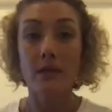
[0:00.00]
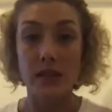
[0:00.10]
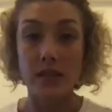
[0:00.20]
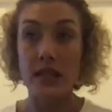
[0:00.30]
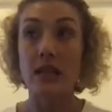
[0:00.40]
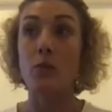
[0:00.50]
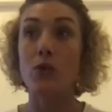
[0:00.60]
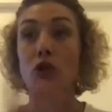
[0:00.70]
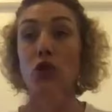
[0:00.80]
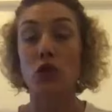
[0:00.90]
the team
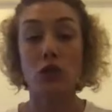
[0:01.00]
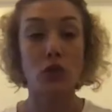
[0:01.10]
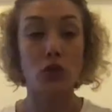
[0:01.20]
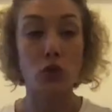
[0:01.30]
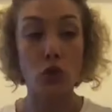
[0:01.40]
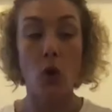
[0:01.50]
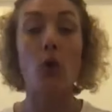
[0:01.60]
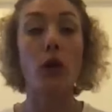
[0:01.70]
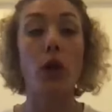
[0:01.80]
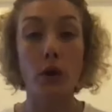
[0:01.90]
was just so
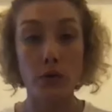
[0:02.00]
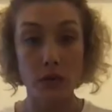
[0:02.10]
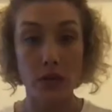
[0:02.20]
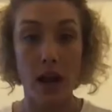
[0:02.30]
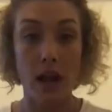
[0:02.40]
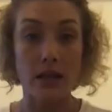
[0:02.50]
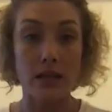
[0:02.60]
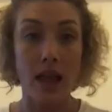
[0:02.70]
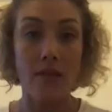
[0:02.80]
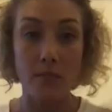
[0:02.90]
close and
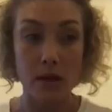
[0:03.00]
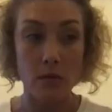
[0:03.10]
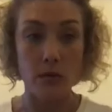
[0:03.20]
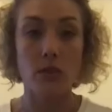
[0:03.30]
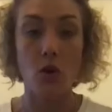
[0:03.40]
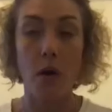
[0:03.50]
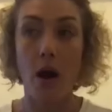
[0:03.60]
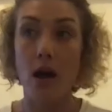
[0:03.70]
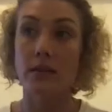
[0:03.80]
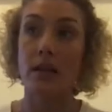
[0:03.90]
everybody was so
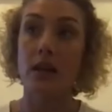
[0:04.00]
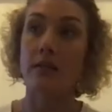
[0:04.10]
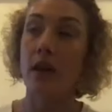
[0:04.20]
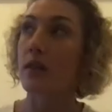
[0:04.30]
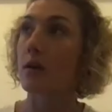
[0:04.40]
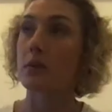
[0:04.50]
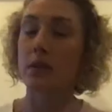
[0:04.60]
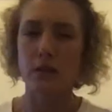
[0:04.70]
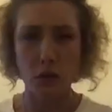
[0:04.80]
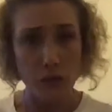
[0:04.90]
positive, and there was
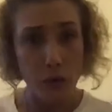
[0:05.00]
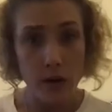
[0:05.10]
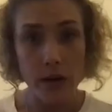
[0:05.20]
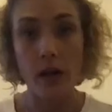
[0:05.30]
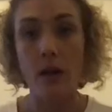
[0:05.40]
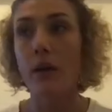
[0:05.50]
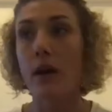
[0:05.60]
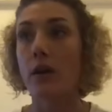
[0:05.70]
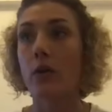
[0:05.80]
this euphoria going on in